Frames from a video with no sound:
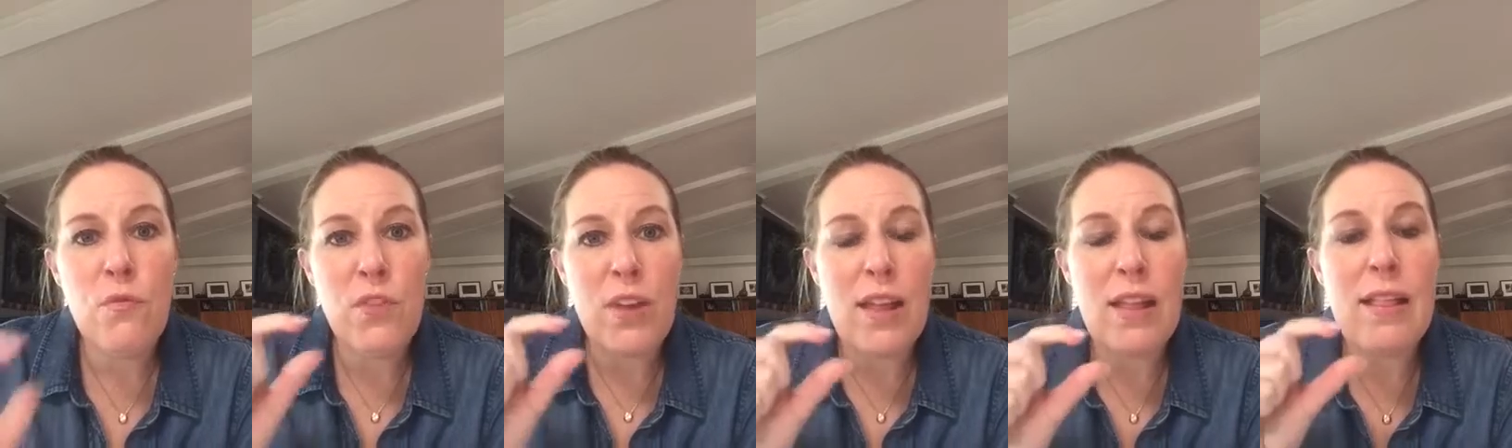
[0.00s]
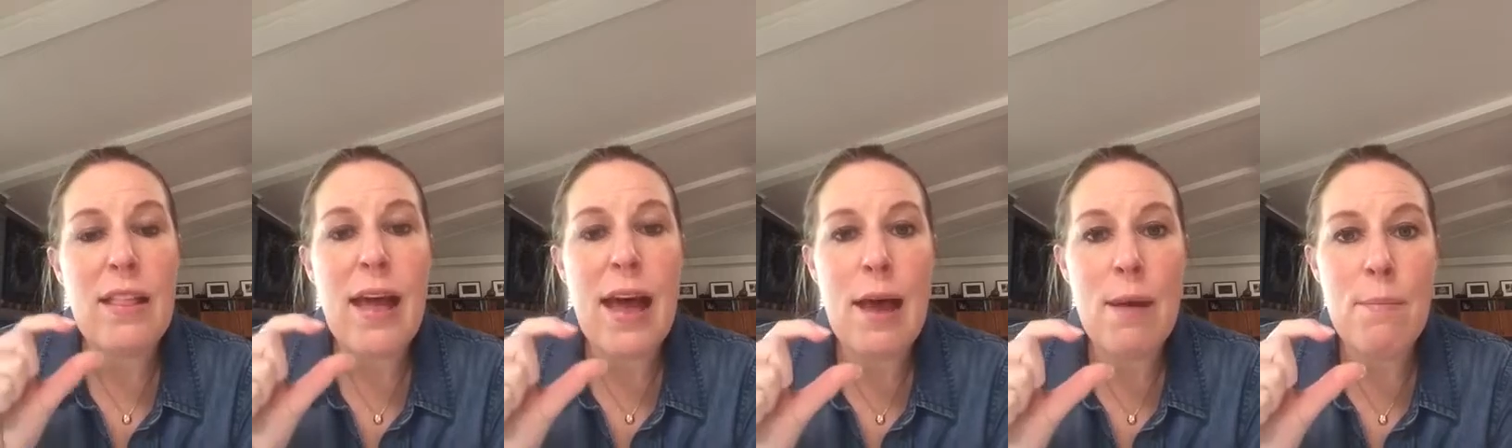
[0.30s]

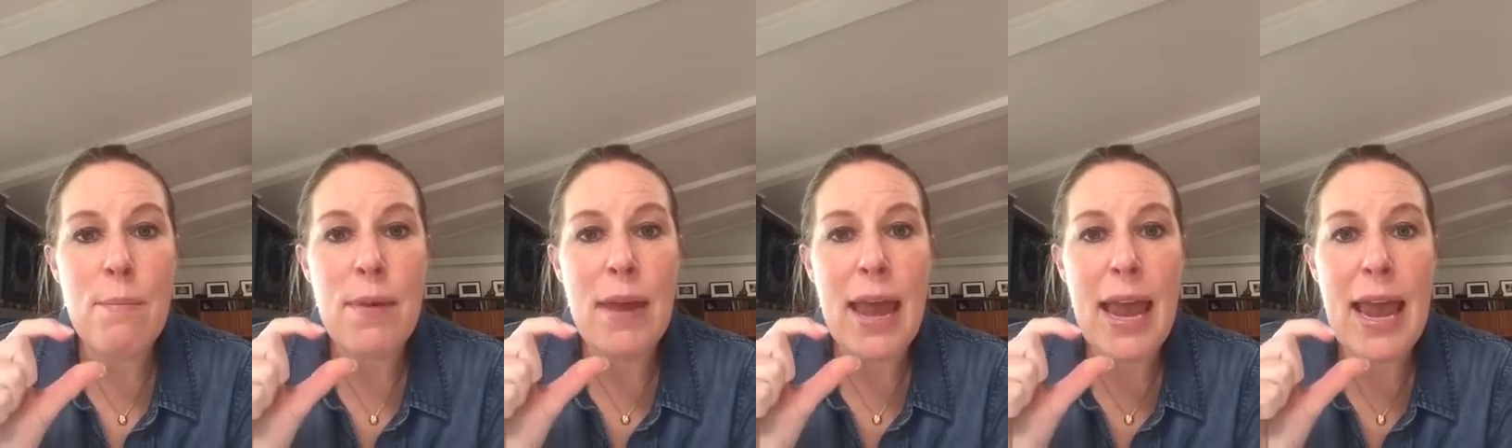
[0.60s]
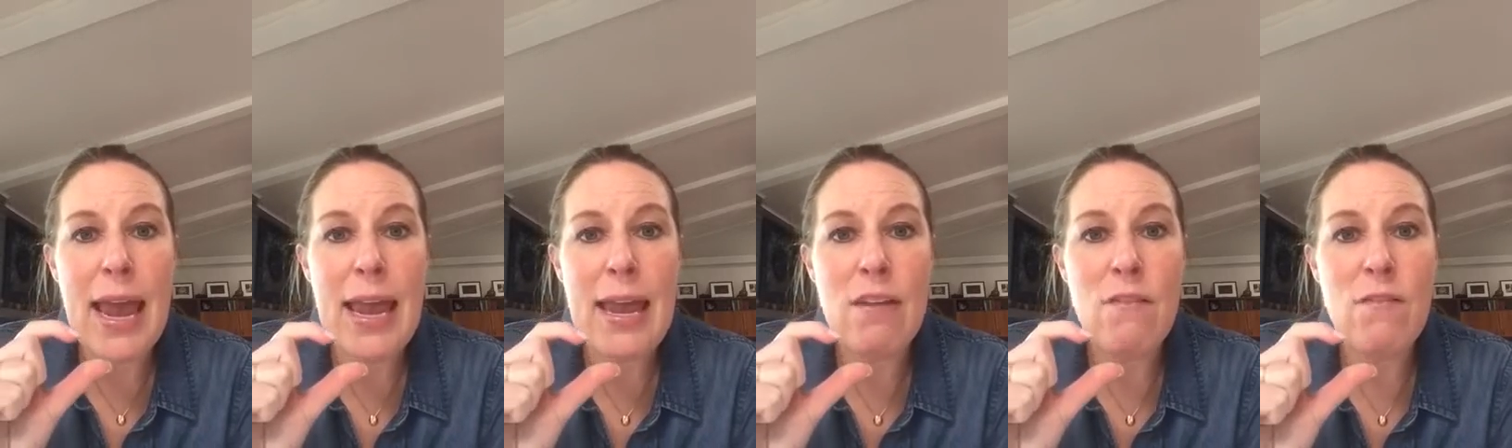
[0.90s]
fill up
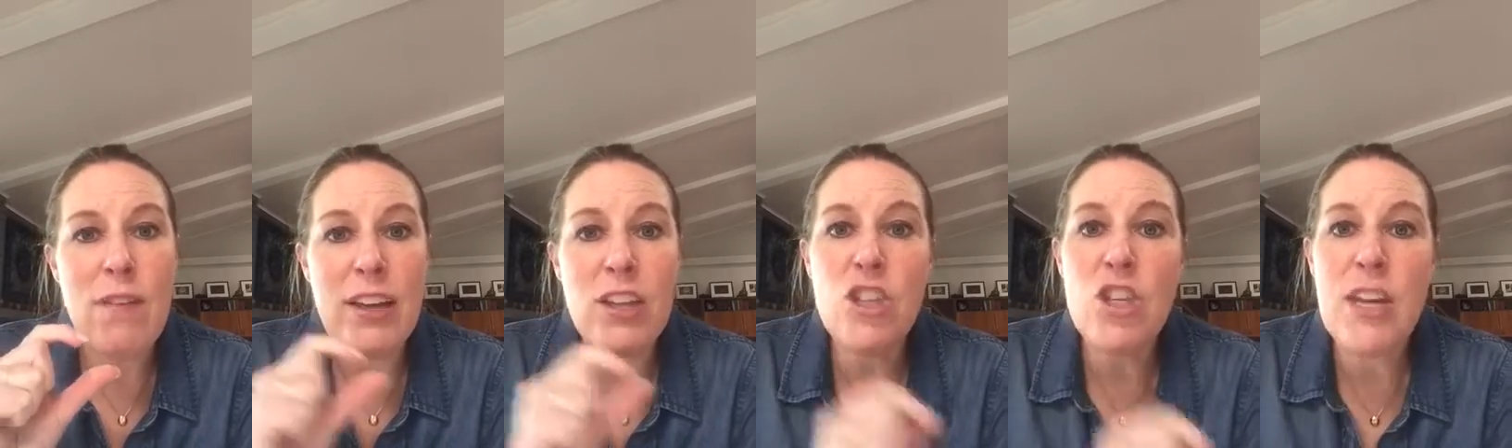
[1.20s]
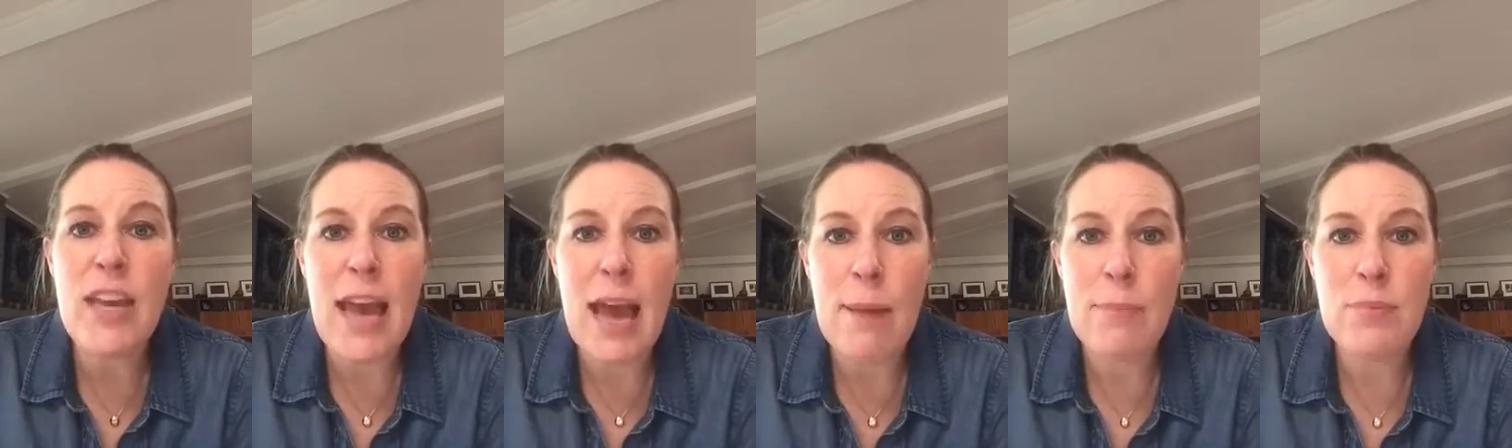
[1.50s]
a
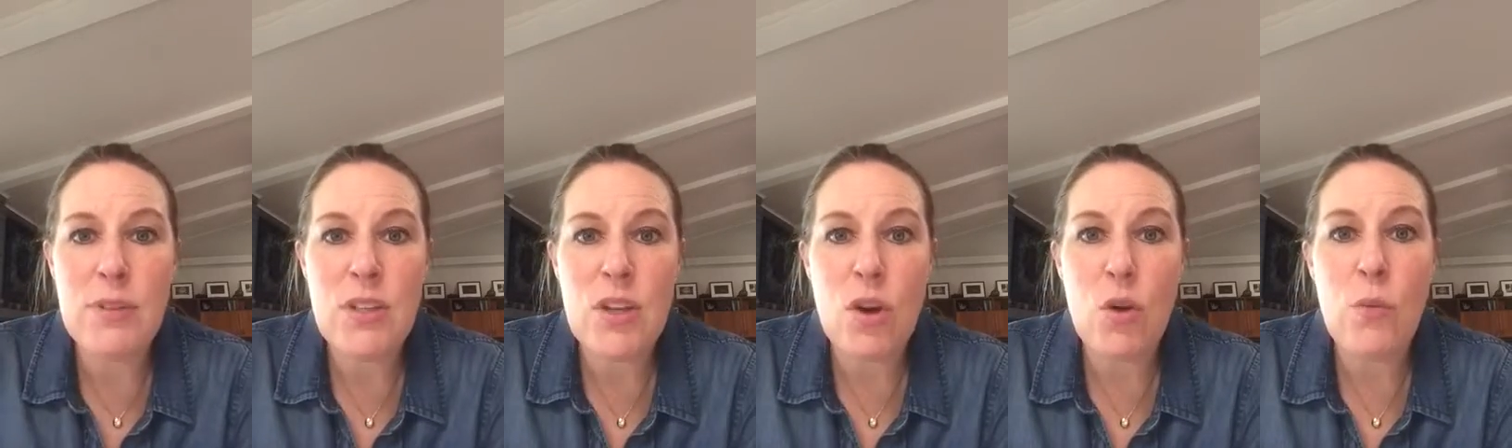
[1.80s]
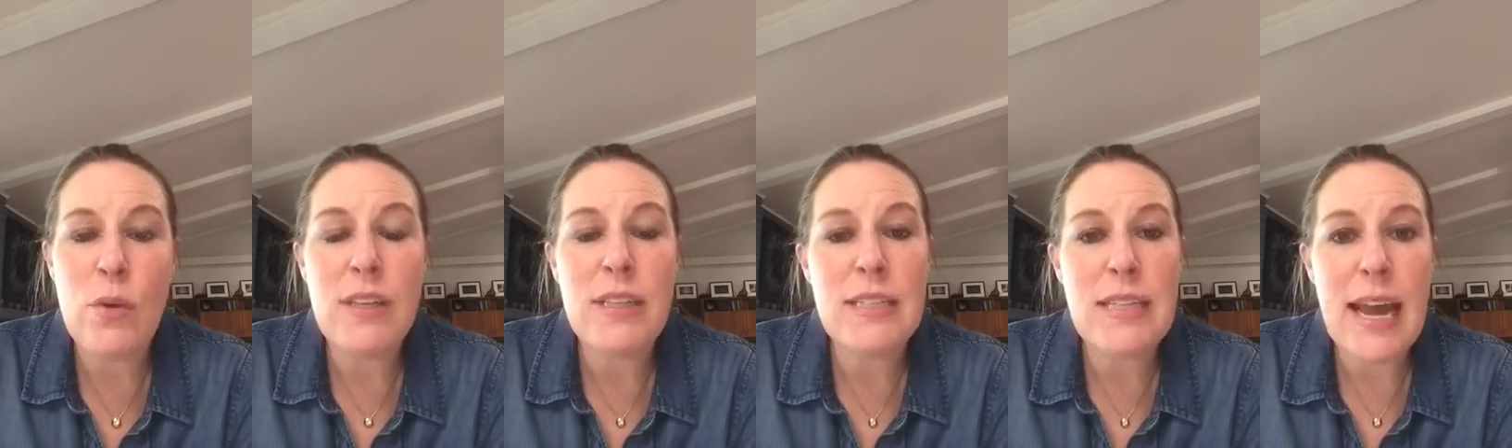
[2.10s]
veggie capsule
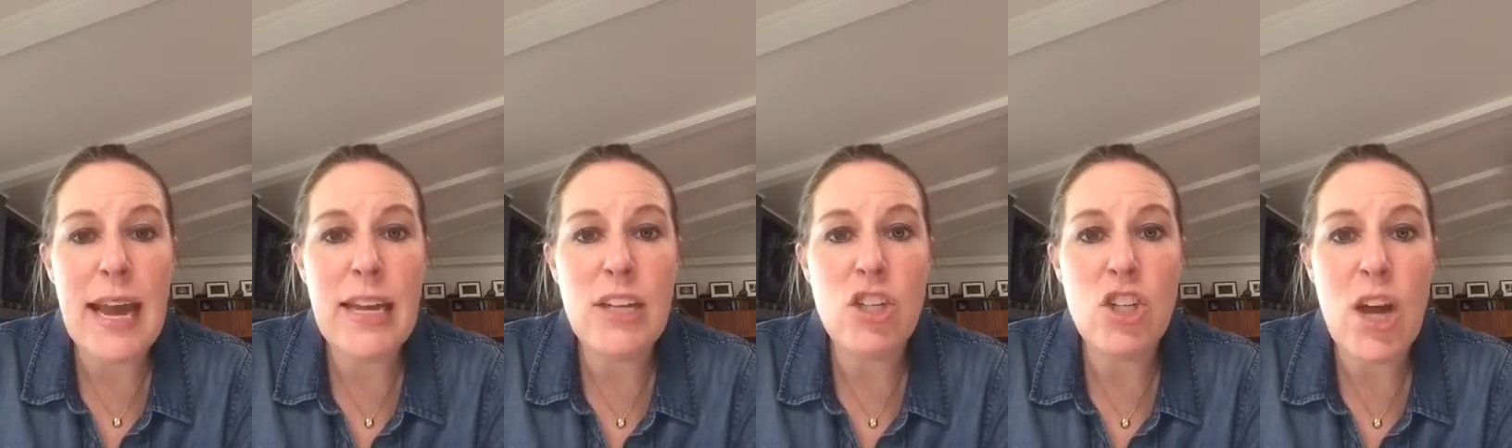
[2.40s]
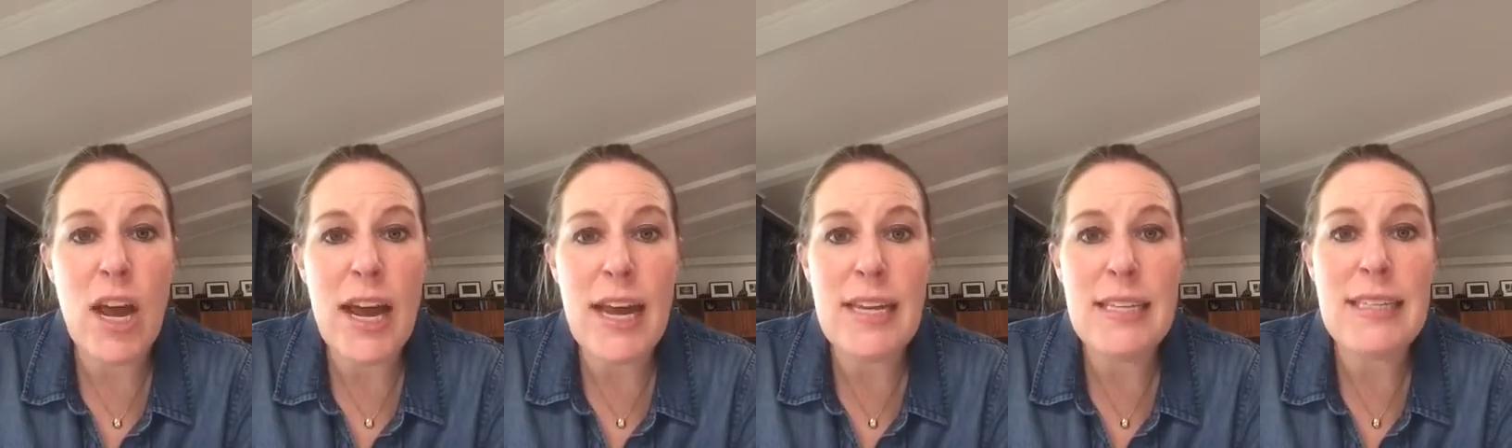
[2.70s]
with
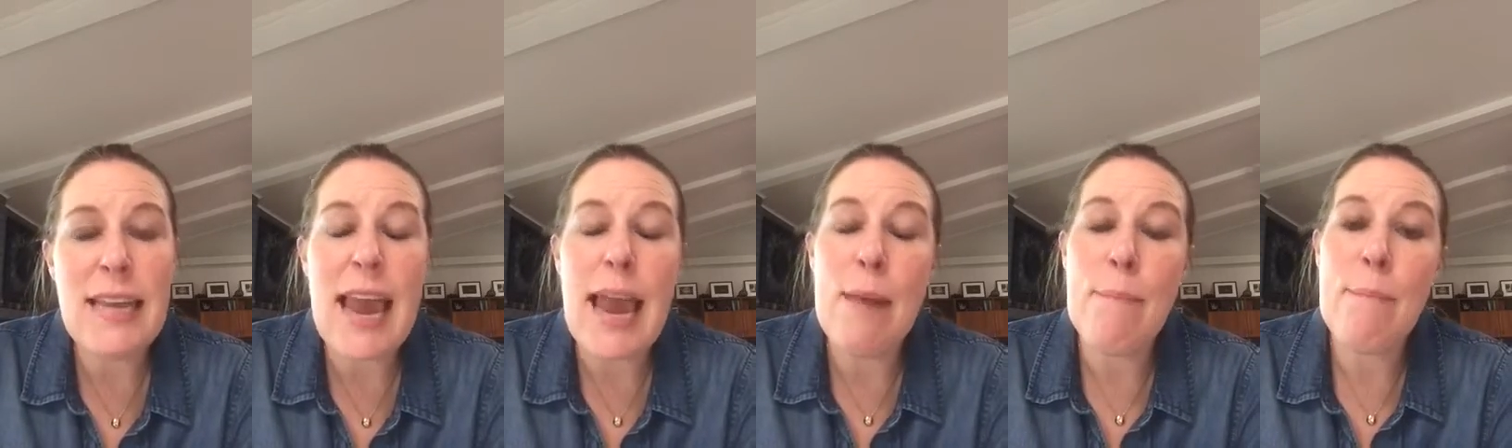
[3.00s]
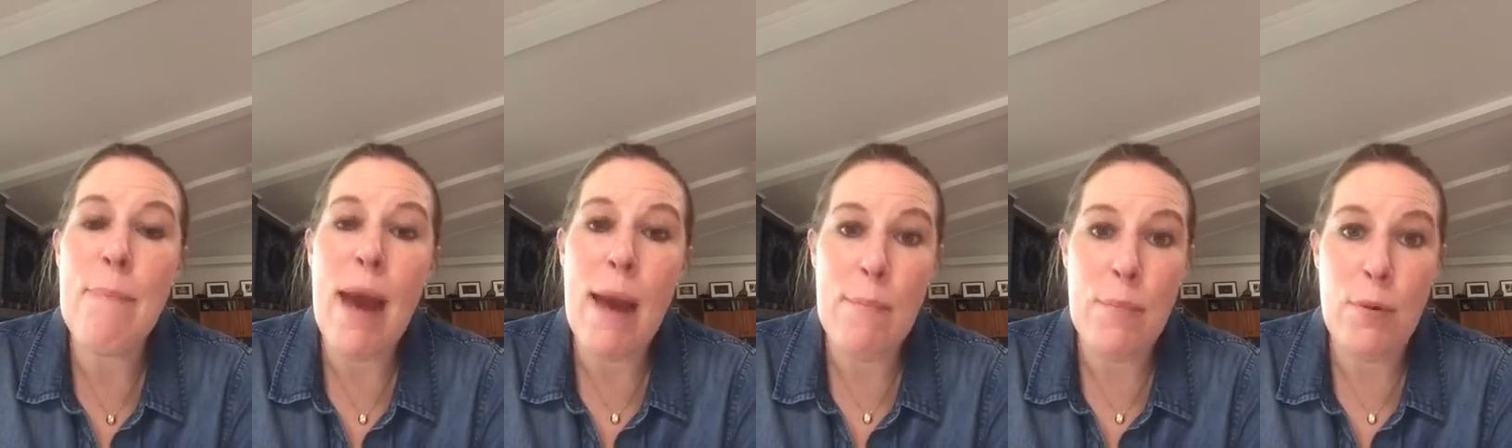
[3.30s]
digize
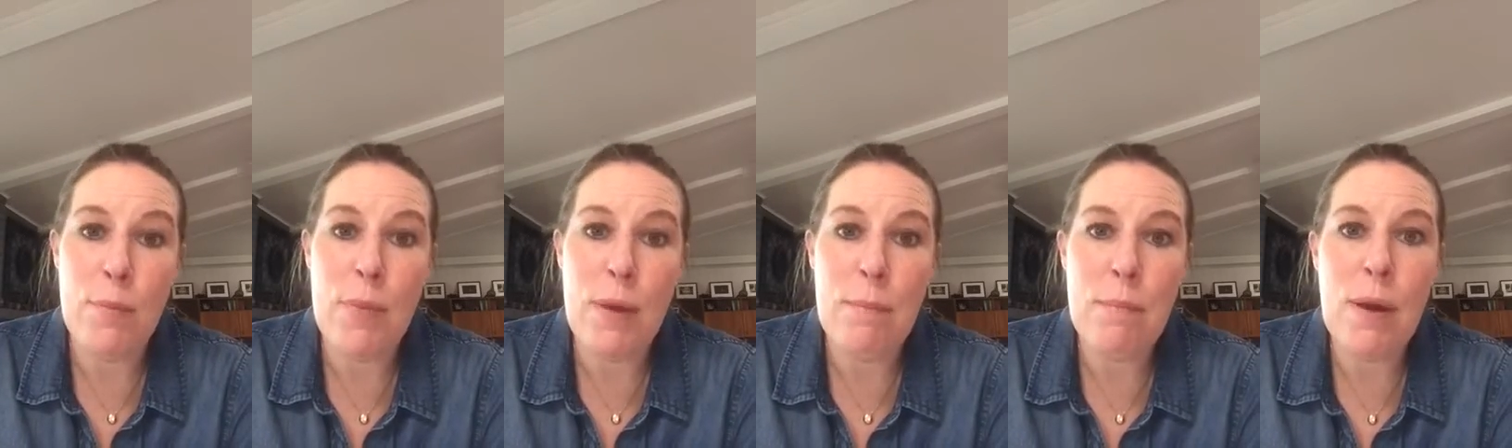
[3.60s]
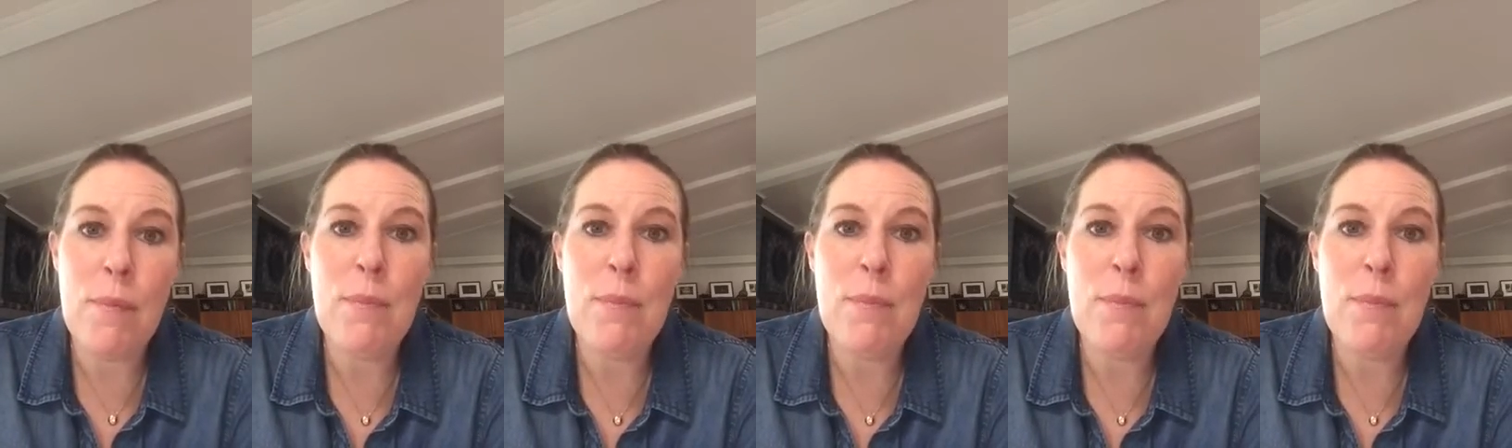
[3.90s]
and peppermint.